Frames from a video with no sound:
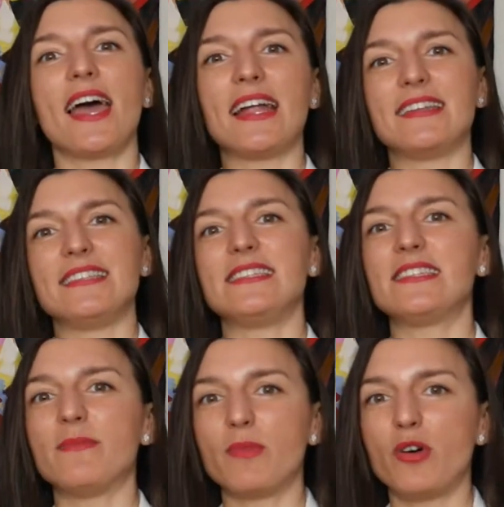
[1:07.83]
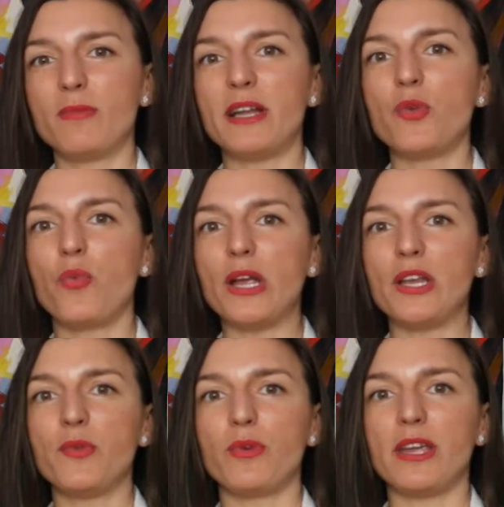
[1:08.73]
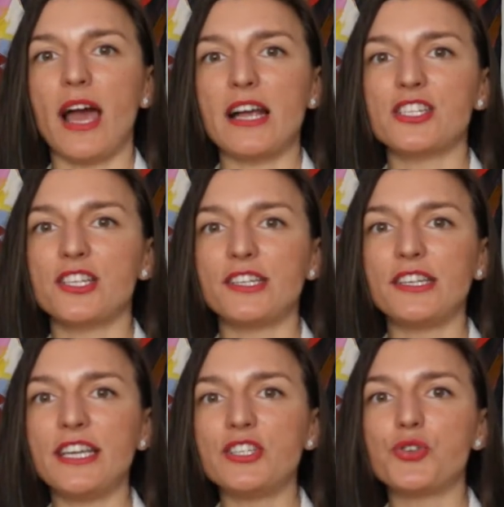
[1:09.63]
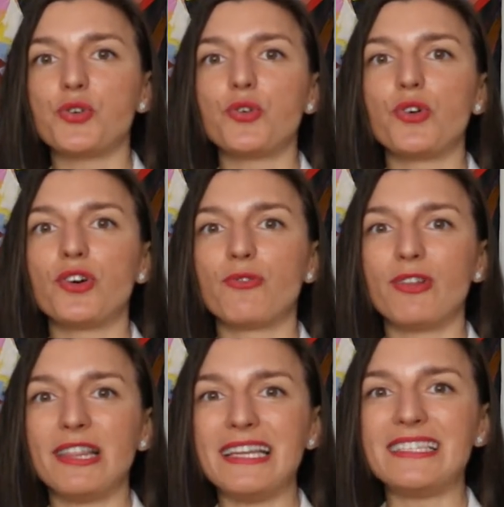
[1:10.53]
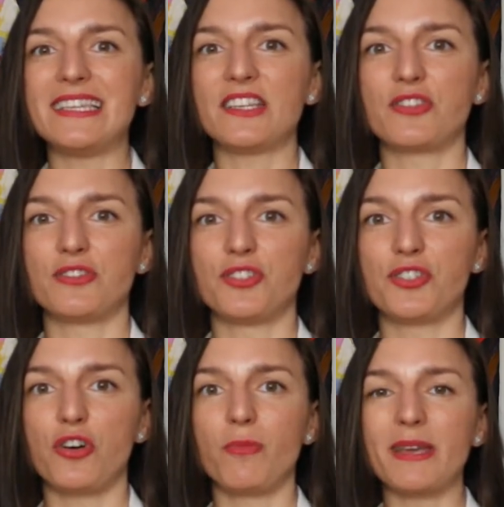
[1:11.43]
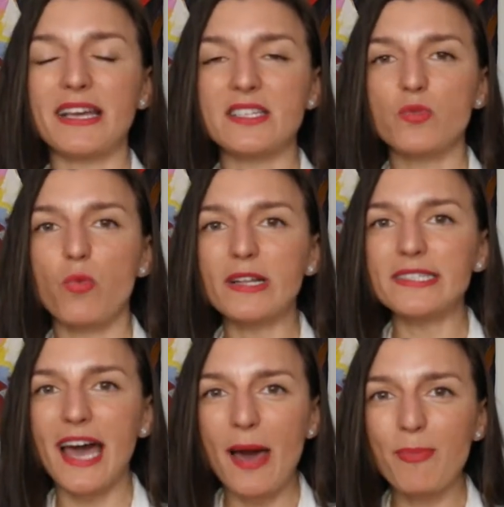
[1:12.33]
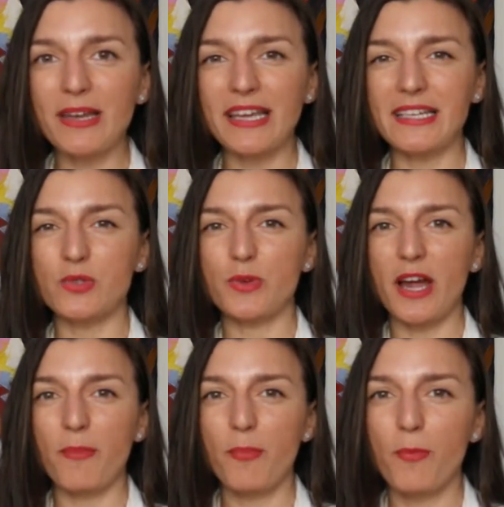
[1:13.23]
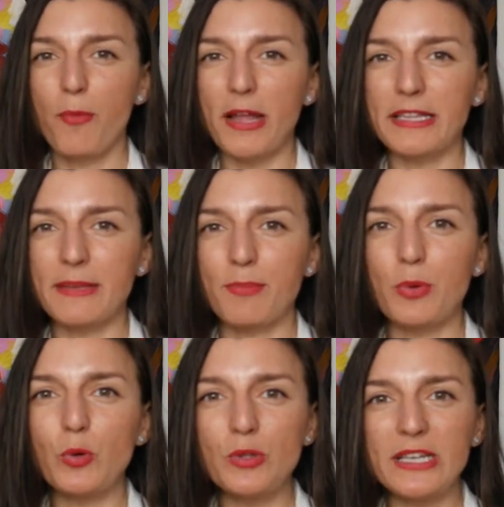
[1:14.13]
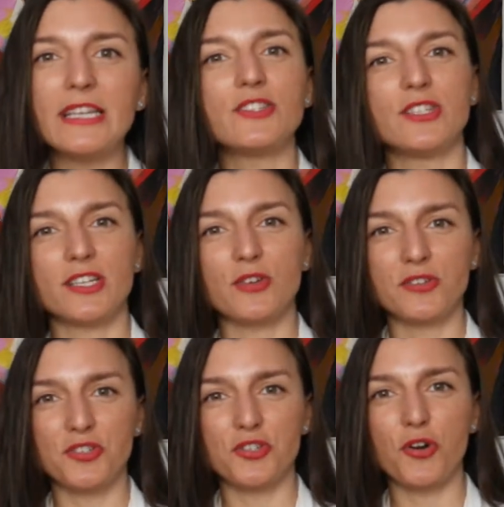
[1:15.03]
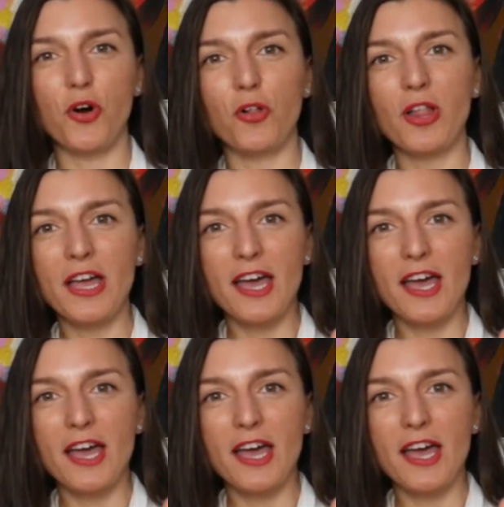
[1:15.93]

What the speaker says: And this is the moment when we actually need to release that control, because what's happening is we are getting pulled into that control